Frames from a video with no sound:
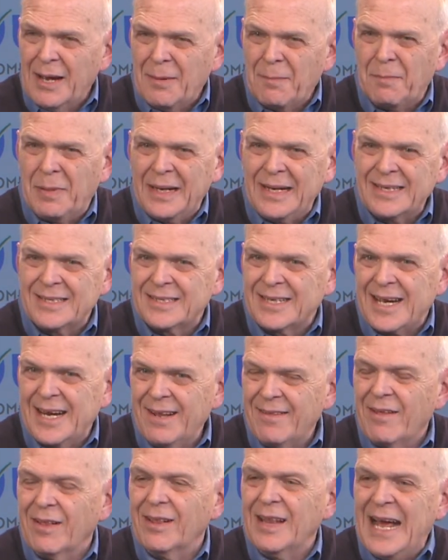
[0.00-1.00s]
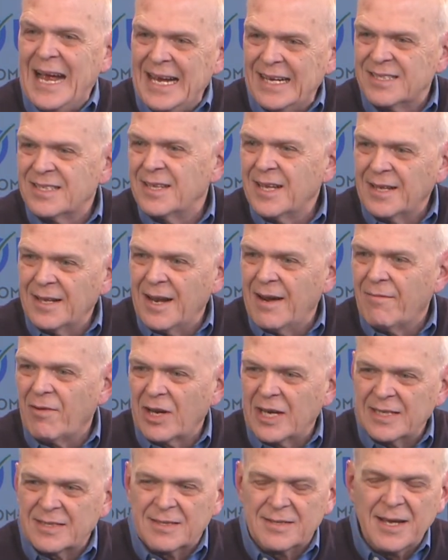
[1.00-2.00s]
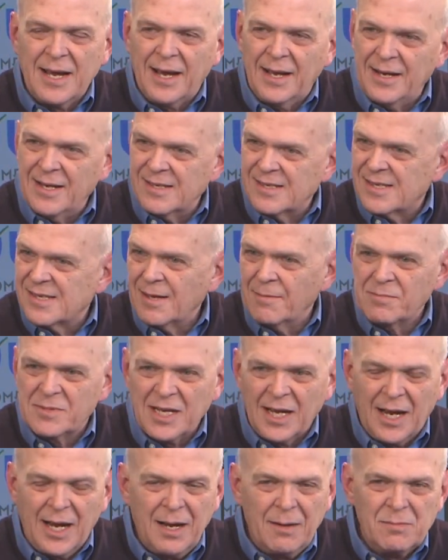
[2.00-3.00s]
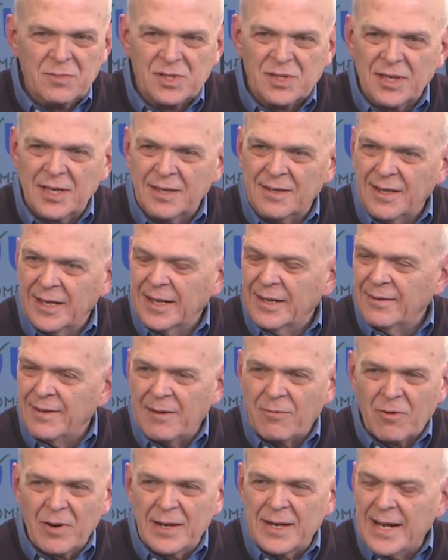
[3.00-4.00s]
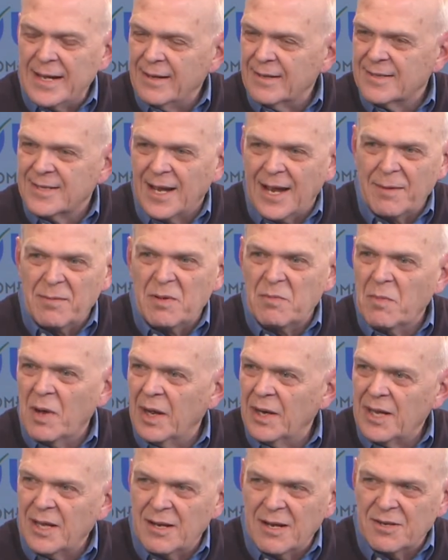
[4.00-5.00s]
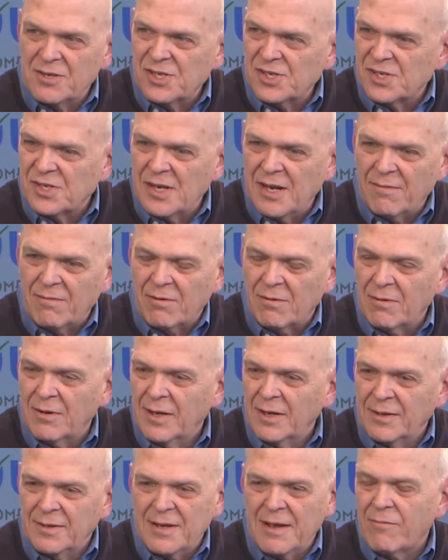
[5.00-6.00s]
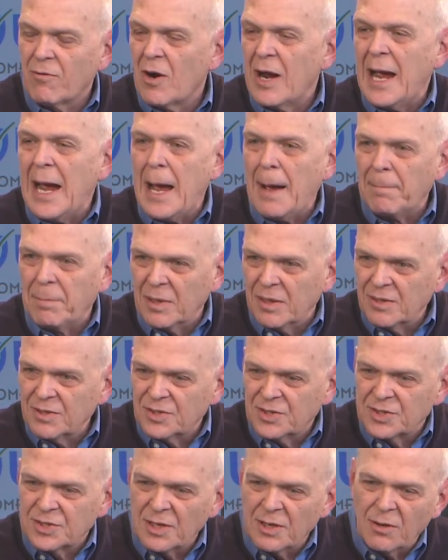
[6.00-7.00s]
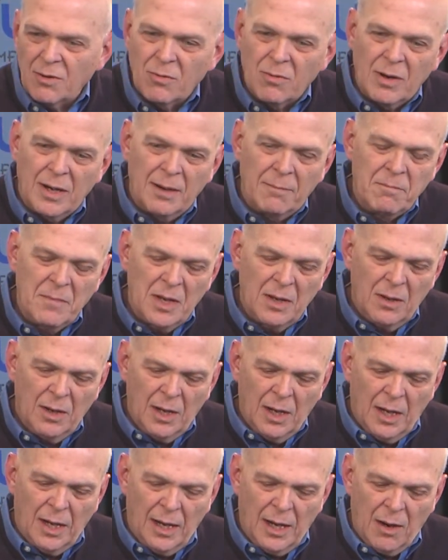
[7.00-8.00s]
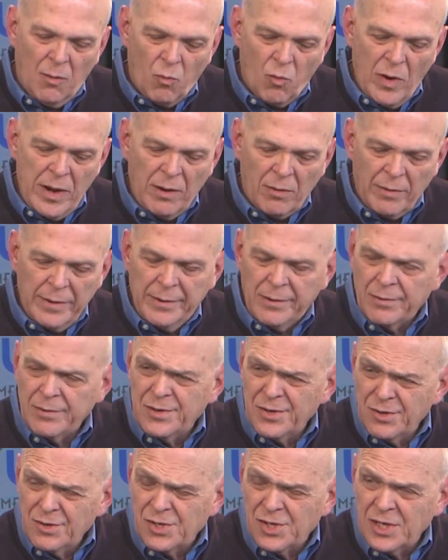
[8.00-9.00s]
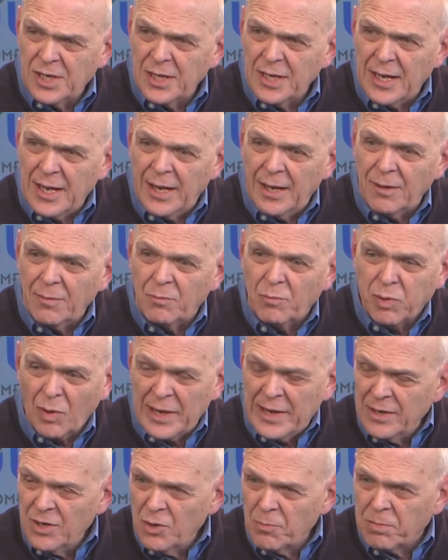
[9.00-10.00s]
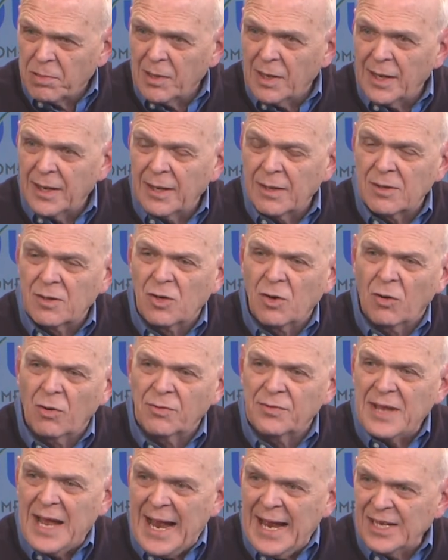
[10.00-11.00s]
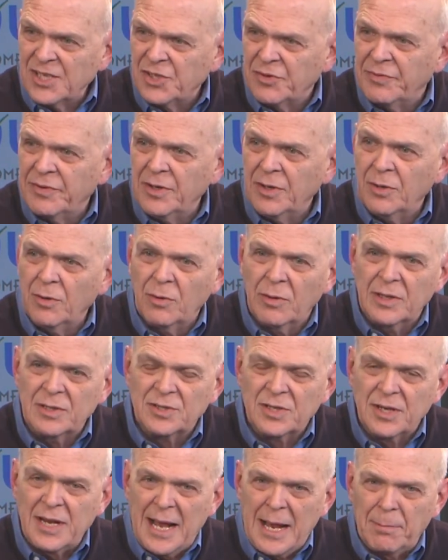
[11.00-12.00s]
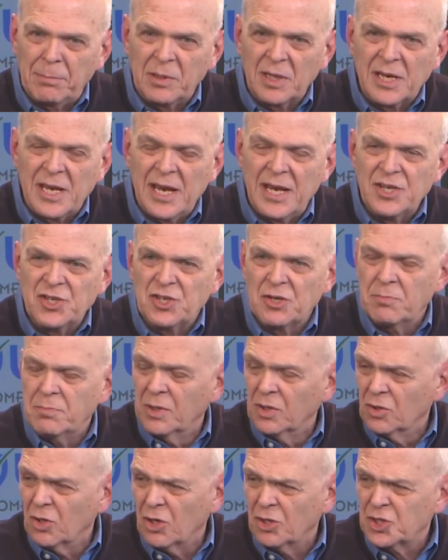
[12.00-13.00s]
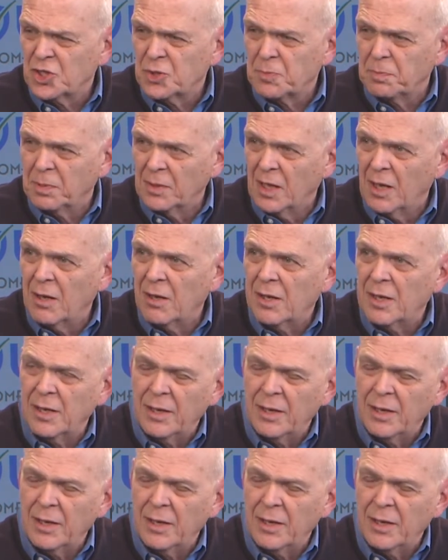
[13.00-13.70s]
but it's kind of the last thing that ever gets done, and sometimes that they run out of time and money and it just never, never happens. So uh, uh, we are introducing a brand new product called Dashview. It's an application built on Splunk,